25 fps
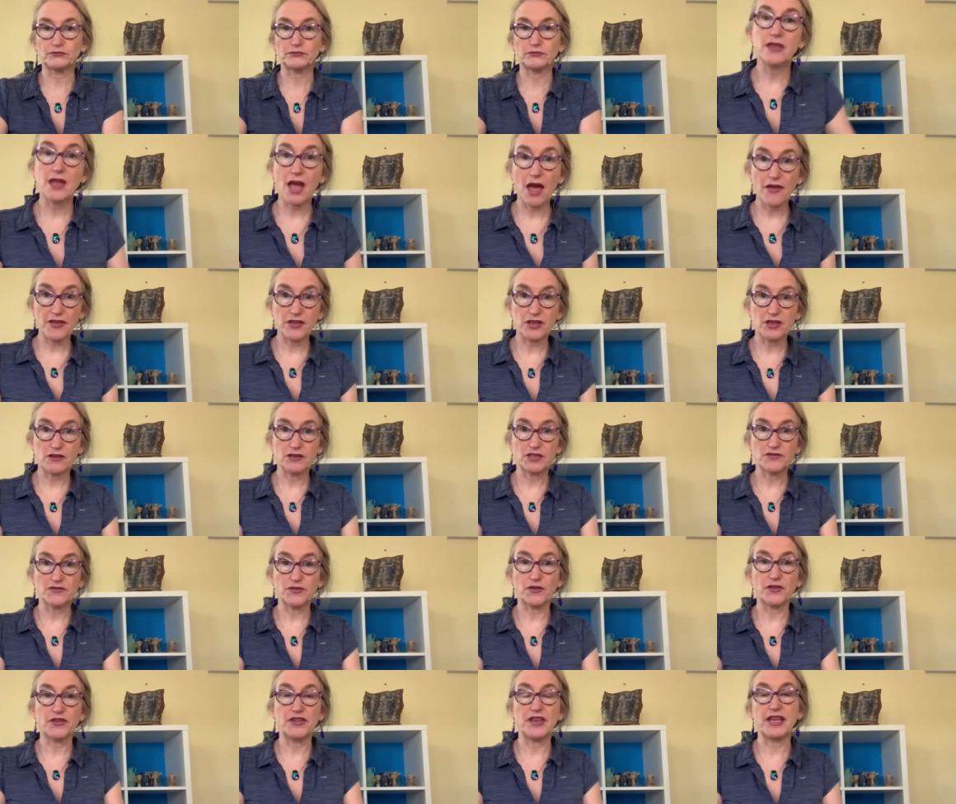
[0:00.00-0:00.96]
The other
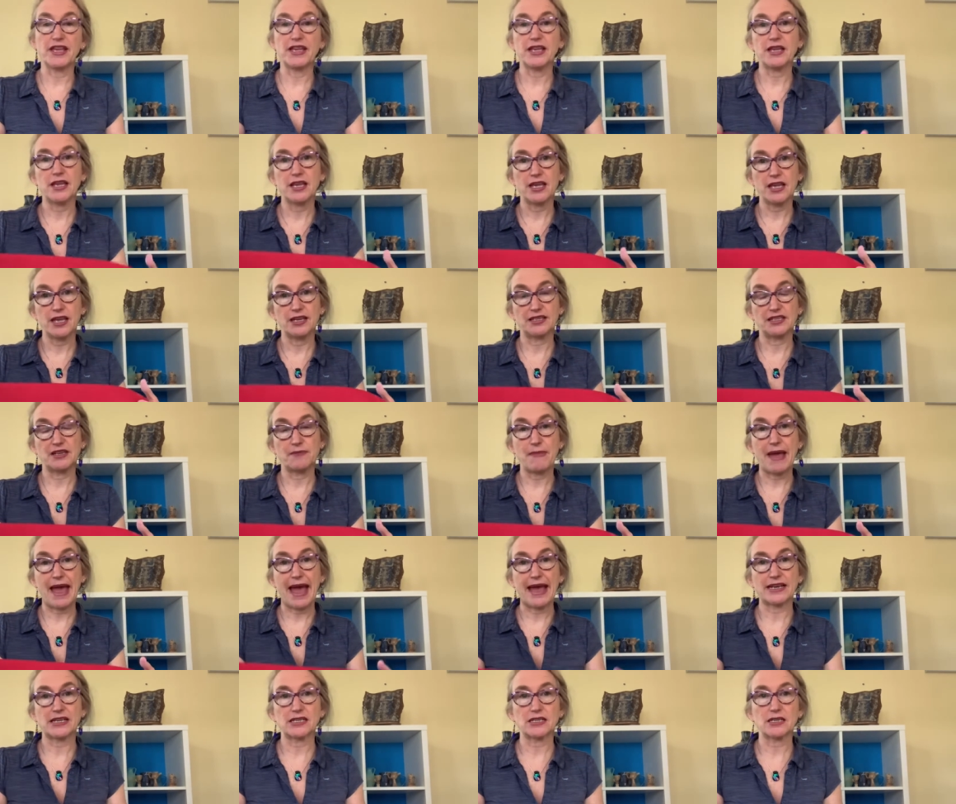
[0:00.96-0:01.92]
useful thing is a
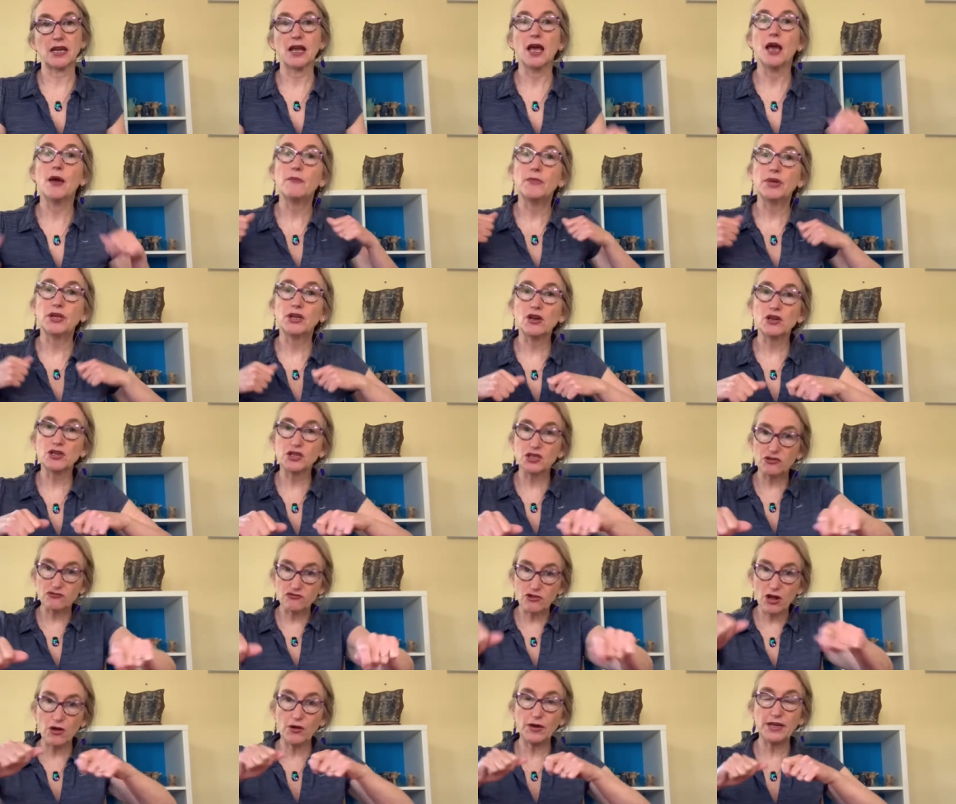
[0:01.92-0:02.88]
mat. Because you're
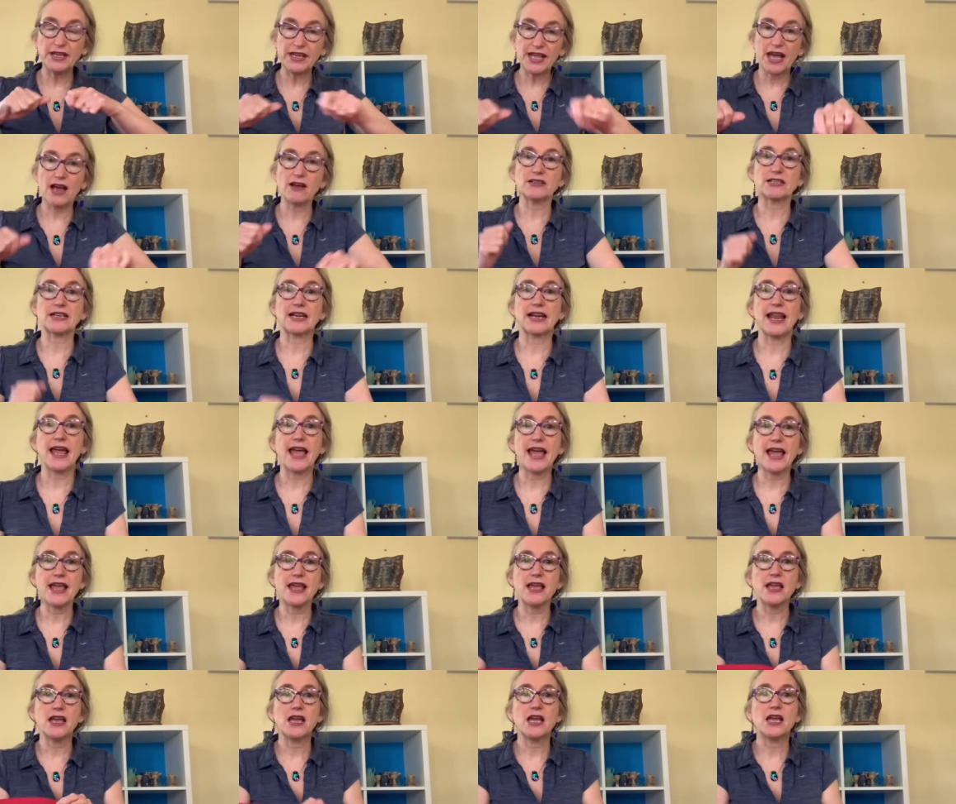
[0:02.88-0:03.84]
rolling out
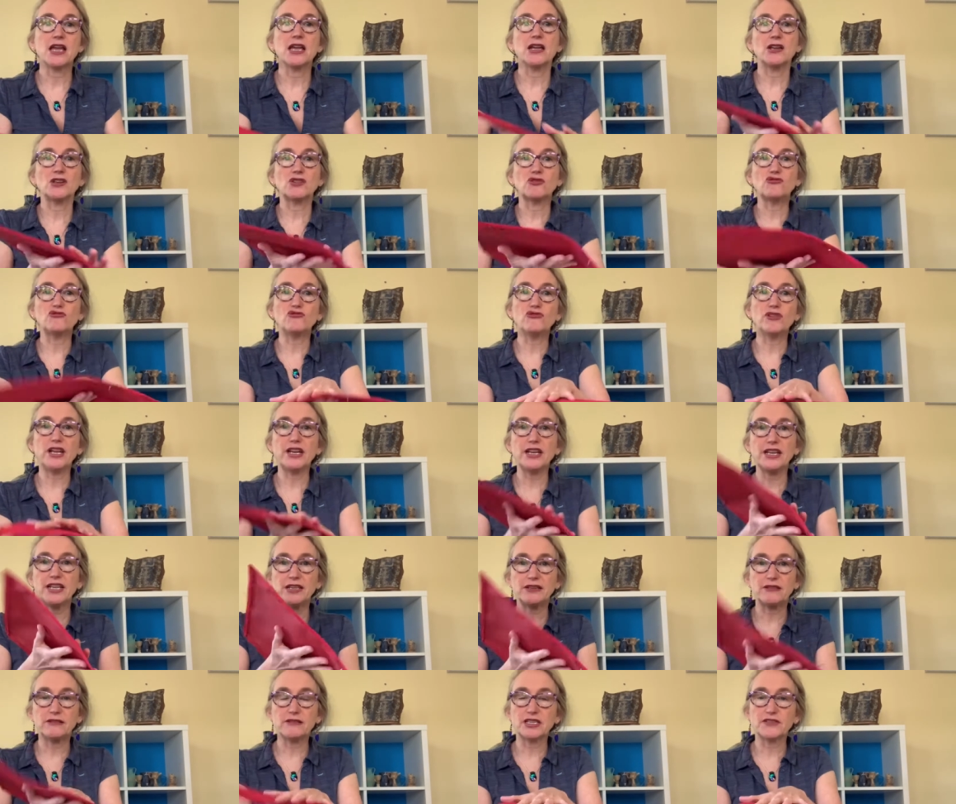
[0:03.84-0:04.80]
clay, it's really
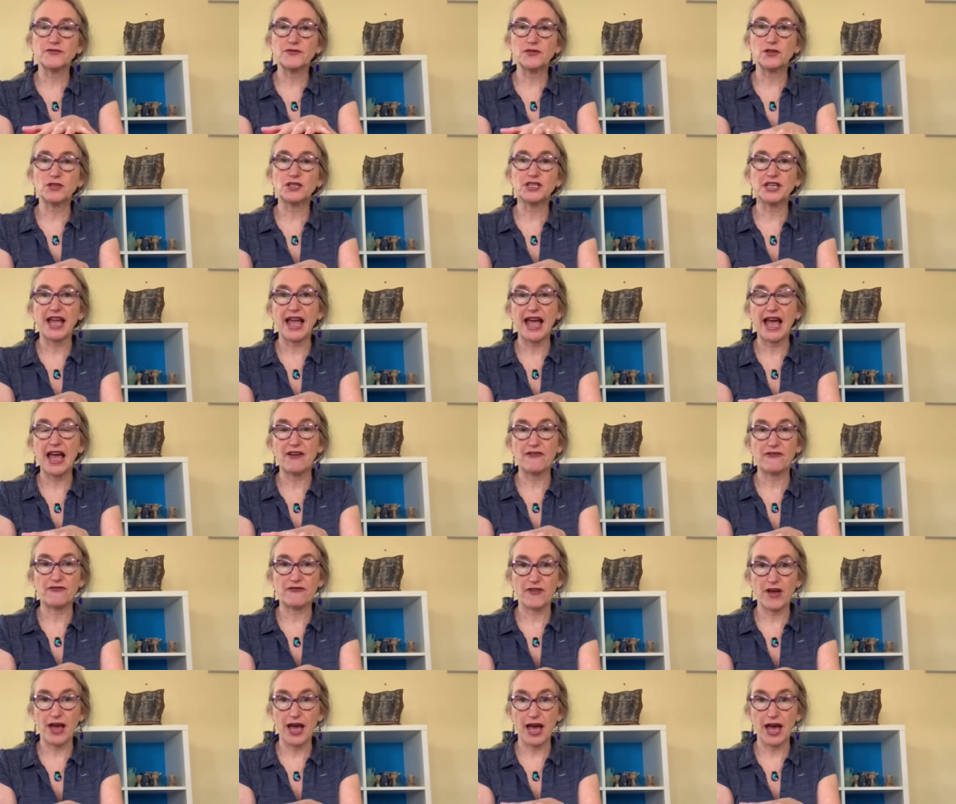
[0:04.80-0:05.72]
useful to have